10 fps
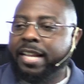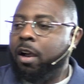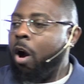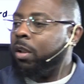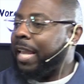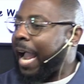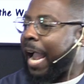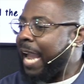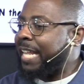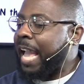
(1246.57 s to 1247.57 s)
they all their
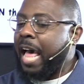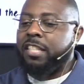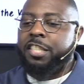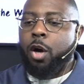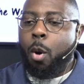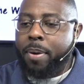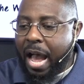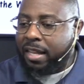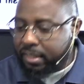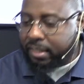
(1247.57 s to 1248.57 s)
ideology on
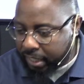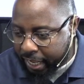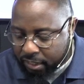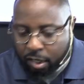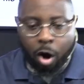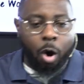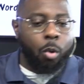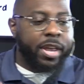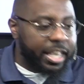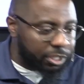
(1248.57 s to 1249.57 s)
politics,
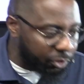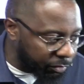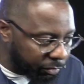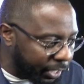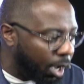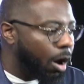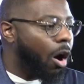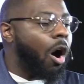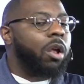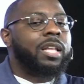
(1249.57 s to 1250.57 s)
on history,
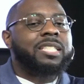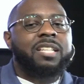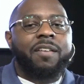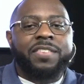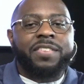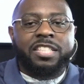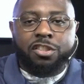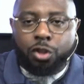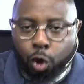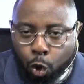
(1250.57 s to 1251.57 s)
all this stuff is
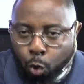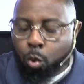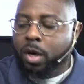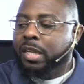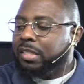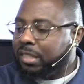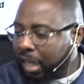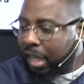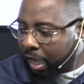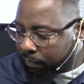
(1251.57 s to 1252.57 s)
new
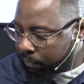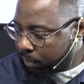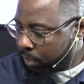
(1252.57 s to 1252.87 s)
stuff.